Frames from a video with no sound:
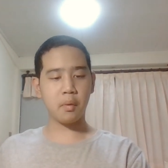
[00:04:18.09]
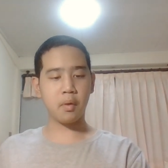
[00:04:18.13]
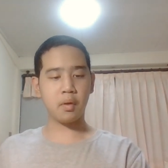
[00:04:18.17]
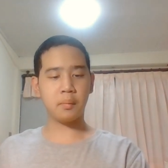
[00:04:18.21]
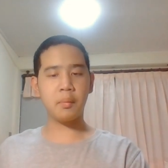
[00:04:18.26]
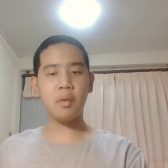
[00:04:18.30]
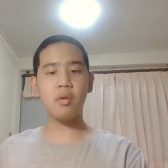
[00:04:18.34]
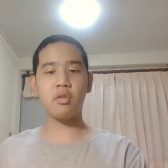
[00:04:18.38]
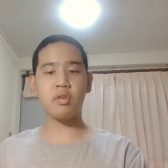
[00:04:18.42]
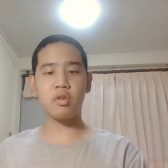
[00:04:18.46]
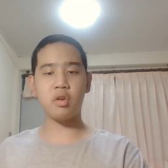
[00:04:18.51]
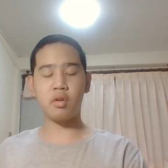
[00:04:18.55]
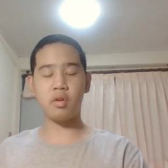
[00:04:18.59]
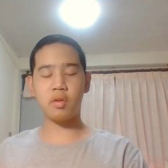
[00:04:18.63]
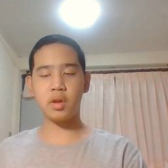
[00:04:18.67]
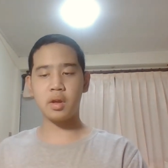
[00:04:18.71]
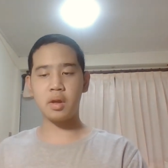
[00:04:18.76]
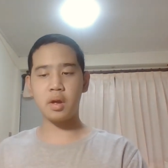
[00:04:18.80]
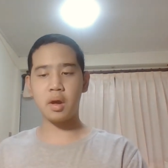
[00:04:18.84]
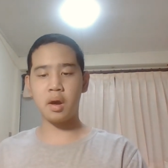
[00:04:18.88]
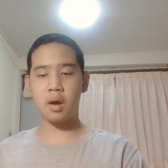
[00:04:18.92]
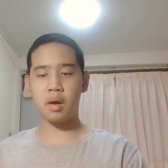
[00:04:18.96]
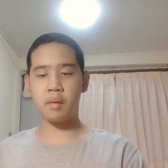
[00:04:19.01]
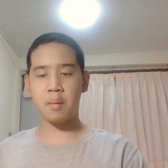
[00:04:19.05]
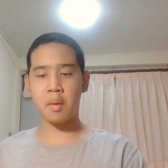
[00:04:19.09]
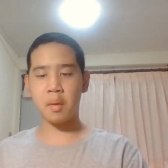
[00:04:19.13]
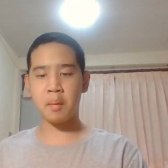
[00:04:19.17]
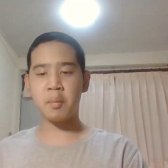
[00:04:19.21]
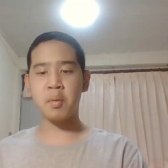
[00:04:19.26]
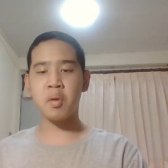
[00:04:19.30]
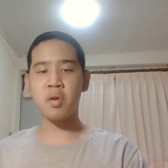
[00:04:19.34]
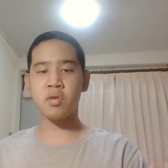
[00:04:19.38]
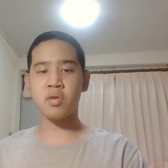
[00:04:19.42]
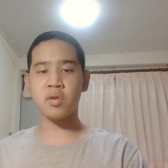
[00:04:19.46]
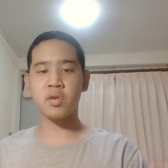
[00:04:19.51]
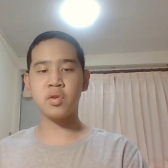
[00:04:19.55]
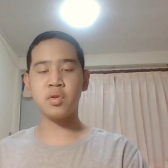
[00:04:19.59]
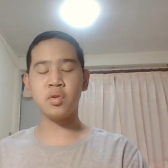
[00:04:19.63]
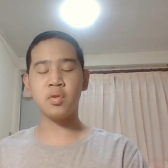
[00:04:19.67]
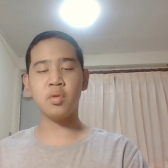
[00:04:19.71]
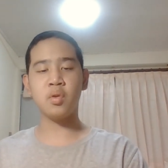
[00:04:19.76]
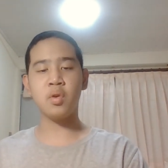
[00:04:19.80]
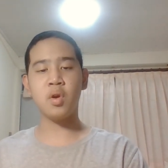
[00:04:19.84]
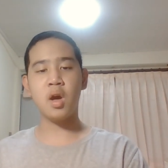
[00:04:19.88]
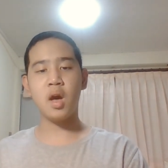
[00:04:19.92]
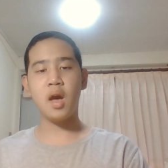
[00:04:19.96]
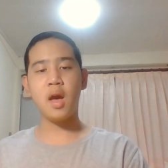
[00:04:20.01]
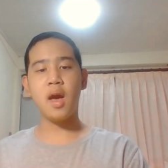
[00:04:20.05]
Well, personally, uh, a person
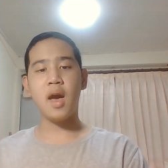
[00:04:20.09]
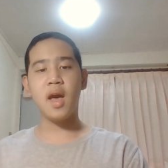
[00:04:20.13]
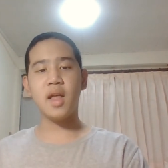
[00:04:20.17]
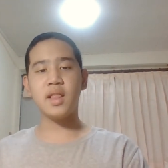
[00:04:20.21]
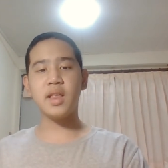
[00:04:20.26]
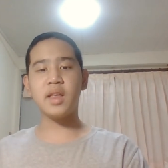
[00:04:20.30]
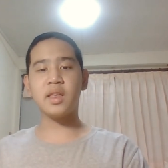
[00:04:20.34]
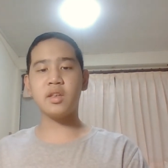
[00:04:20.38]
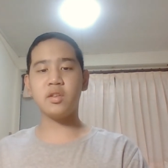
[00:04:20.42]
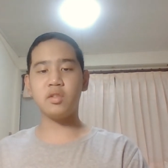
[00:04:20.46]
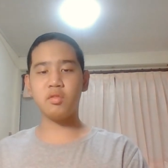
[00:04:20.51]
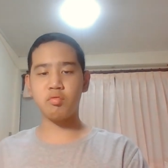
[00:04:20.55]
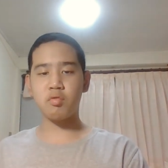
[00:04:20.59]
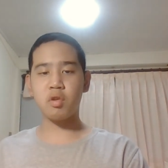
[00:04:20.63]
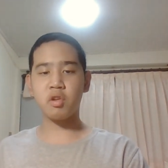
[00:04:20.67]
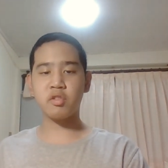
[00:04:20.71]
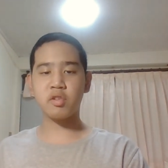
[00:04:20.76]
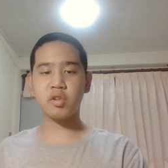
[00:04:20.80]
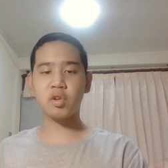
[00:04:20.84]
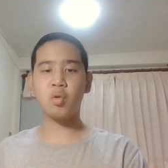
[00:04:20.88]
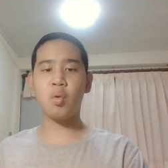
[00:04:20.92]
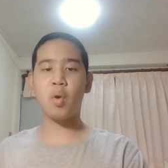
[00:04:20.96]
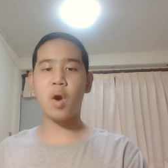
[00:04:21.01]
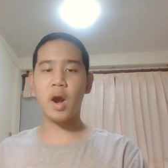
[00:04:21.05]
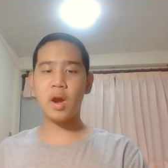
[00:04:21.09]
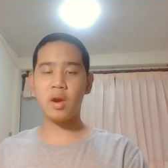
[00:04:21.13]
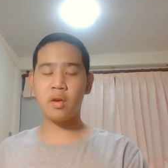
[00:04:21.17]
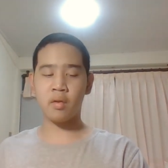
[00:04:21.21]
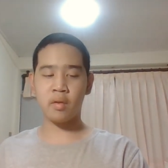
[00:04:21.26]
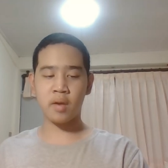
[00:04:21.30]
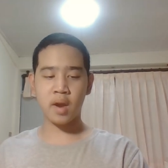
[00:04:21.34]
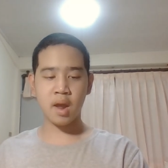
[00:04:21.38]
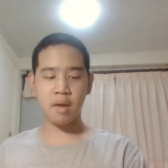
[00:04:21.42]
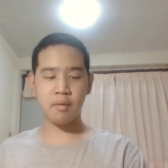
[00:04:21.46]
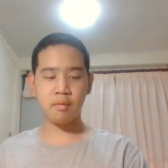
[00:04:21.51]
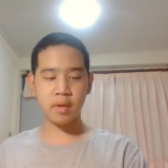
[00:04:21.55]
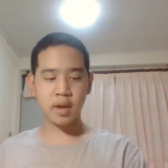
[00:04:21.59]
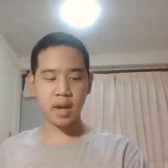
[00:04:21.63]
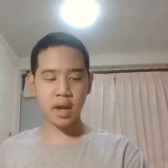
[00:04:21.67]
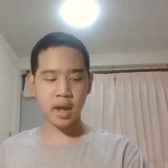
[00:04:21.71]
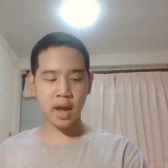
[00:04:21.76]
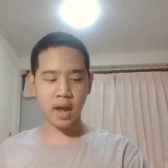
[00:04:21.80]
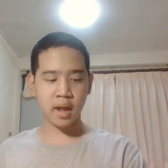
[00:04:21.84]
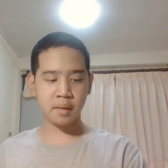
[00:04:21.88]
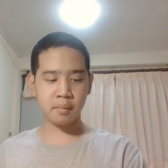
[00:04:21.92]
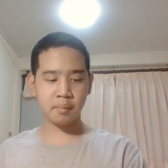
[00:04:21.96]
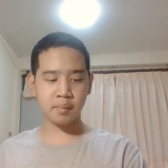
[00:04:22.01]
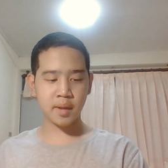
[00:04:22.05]
who listens to Russian choir every
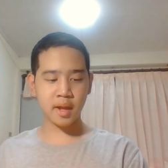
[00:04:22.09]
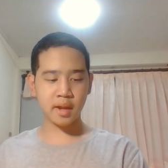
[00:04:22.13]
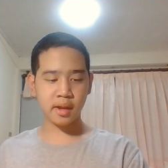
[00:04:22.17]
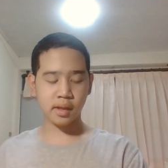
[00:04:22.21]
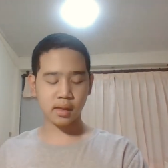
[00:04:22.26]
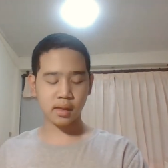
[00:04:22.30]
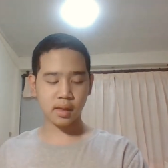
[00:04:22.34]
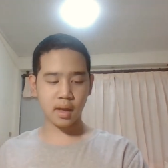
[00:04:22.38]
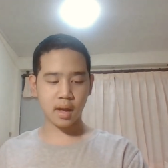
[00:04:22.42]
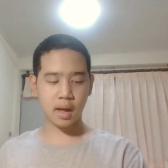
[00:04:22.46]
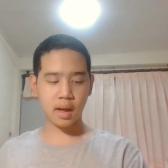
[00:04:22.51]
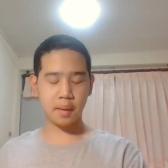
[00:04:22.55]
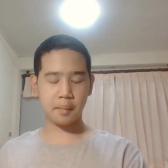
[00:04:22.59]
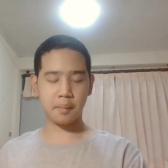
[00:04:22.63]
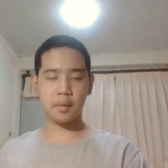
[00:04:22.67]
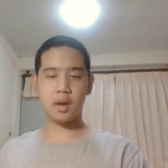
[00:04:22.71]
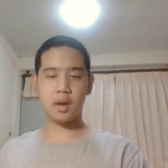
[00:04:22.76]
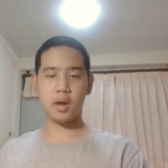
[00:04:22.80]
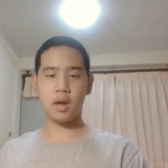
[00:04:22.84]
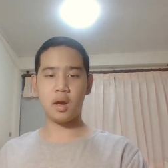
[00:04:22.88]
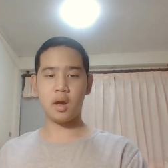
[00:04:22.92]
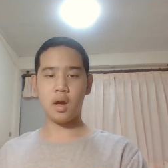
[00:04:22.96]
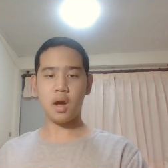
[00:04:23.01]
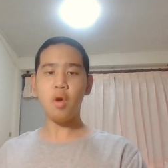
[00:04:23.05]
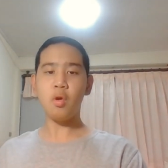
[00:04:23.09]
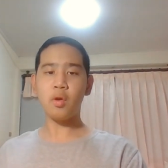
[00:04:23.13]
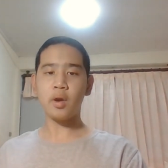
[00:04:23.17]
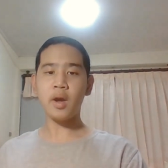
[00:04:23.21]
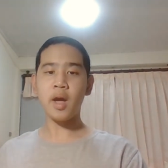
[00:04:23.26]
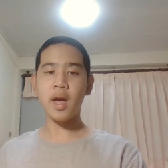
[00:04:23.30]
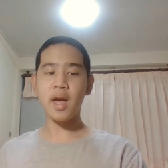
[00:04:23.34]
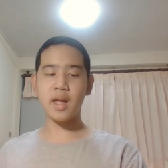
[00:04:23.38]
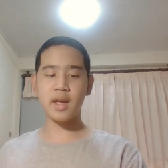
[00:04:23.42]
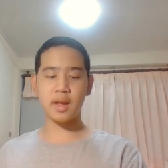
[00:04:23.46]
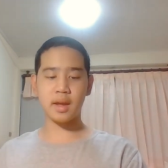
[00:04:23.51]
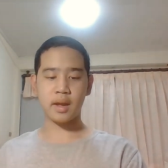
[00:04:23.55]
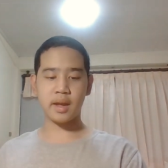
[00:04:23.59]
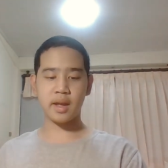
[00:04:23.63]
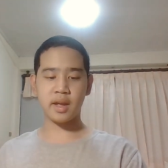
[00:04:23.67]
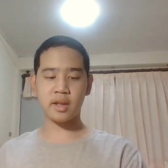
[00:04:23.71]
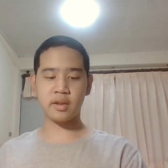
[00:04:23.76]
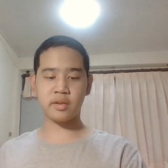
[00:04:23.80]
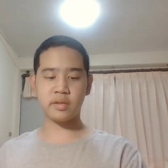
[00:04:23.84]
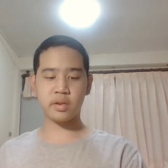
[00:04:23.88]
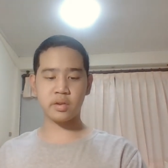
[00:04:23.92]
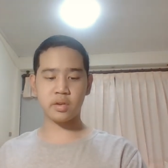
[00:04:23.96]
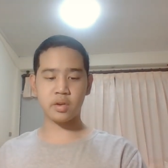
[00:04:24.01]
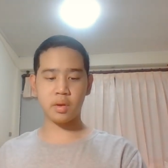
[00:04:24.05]
day, I think it's a
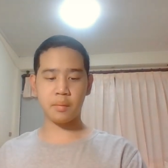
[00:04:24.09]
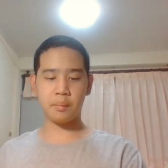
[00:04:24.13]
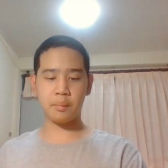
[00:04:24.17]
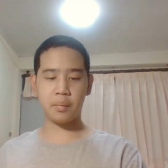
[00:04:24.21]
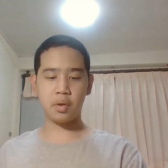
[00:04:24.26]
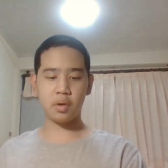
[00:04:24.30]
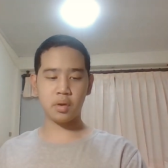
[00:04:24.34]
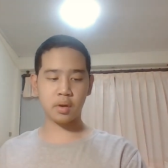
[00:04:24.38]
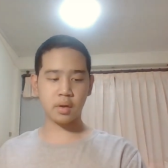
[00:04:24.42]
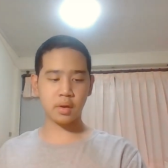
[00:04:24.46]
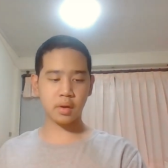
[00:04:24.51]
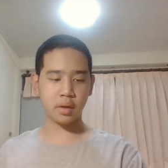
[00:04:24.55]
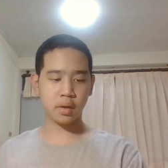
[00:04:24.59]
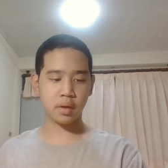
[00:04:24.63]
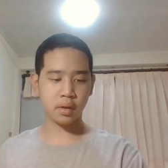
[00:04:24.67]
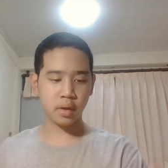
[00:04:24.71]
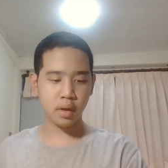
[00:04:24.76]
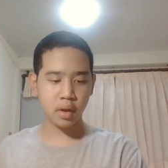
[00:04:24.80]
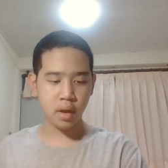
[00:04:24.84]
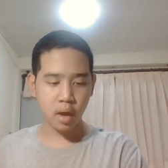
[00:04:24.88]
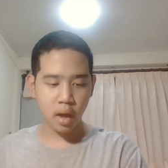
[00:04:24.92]
okay-ish book.